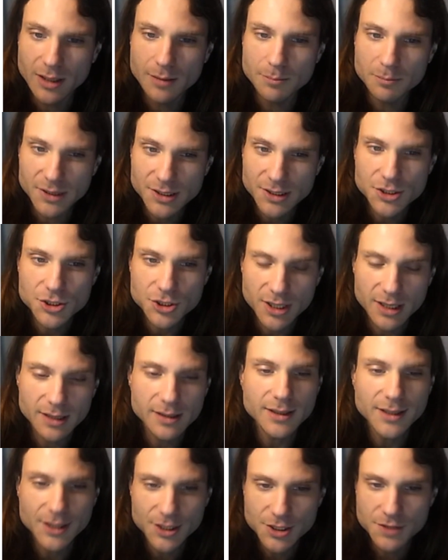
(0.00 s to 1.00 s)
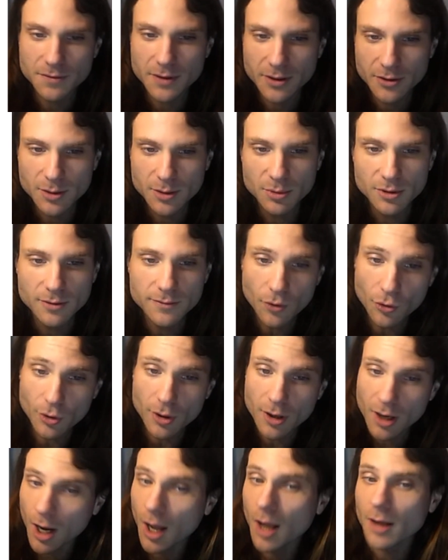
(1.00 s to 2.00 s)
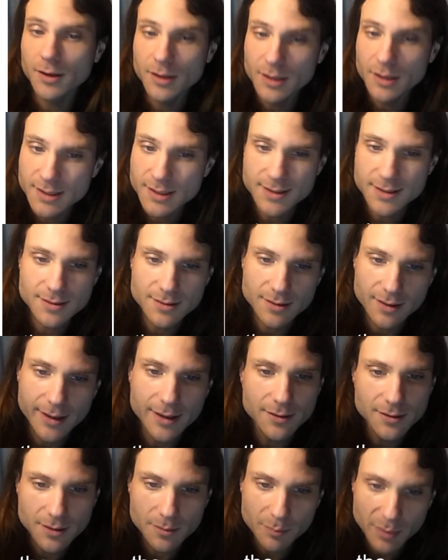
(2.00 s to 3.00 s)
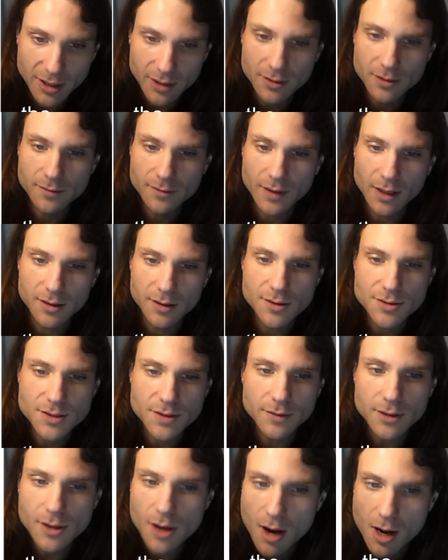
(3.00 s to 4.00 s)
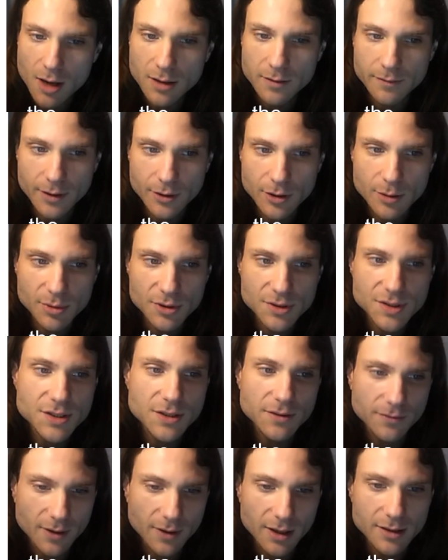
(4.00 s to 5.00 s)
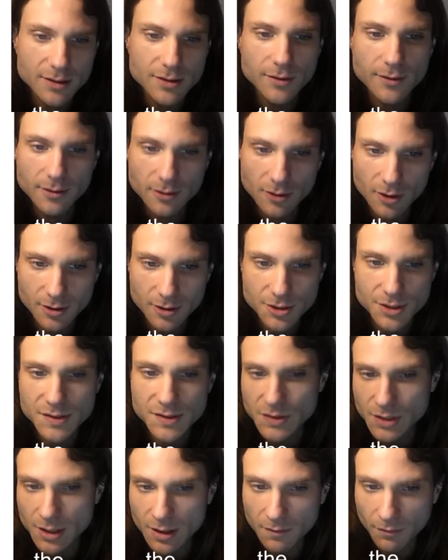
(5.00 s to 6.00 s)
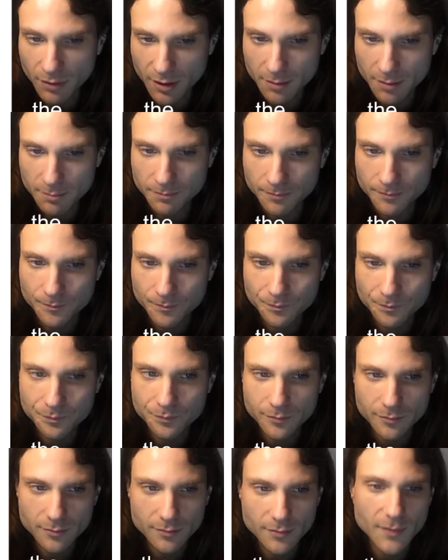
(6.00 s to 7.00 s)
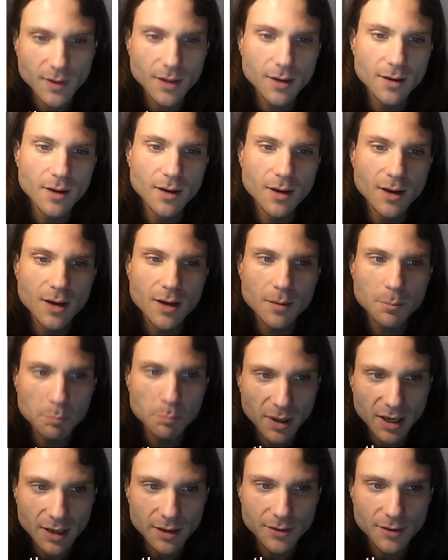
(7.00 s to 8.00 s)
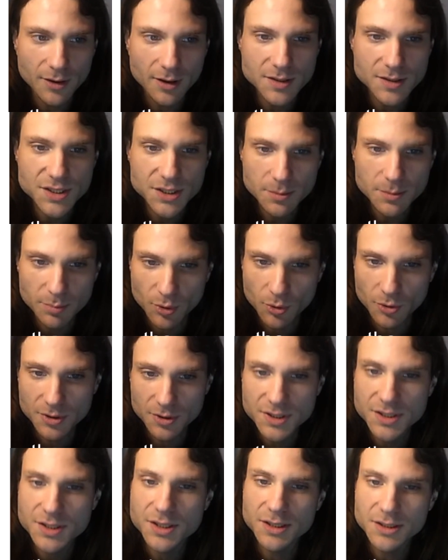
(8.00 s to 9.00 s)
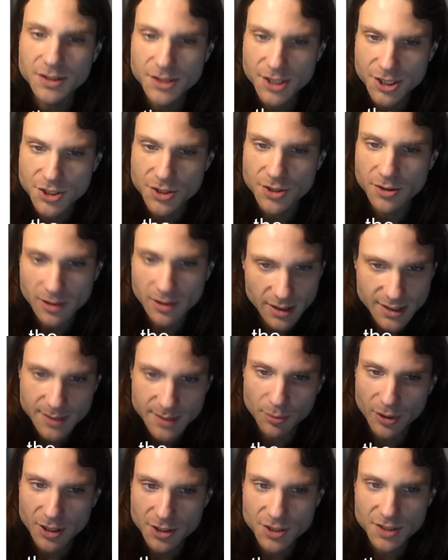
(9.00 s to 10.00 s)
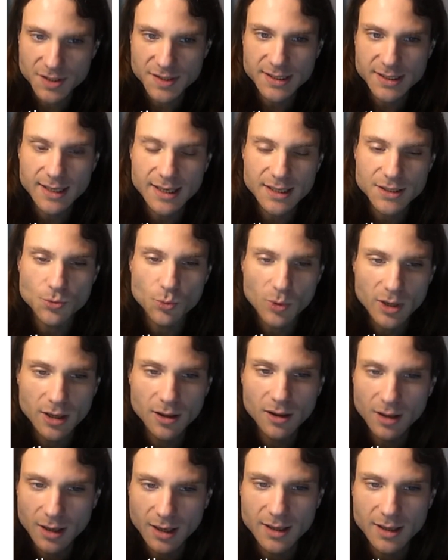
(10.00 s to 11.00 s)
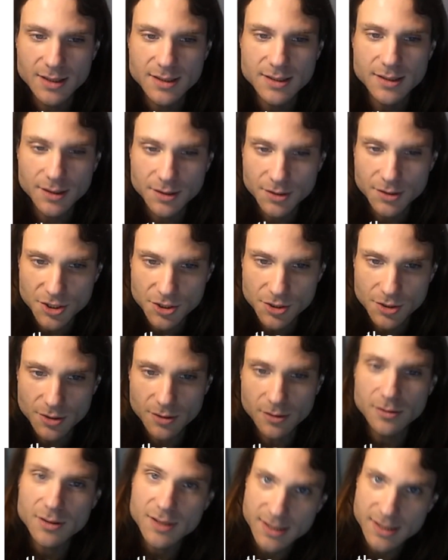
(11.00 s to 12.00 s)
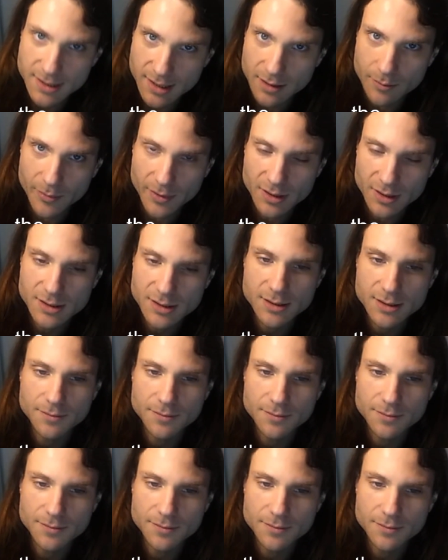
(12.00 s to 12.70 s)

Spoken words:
must check each variable for oddness and compare the values of the odd variables to find the largest of them. Python supports conditional expressions as well as conditional statements.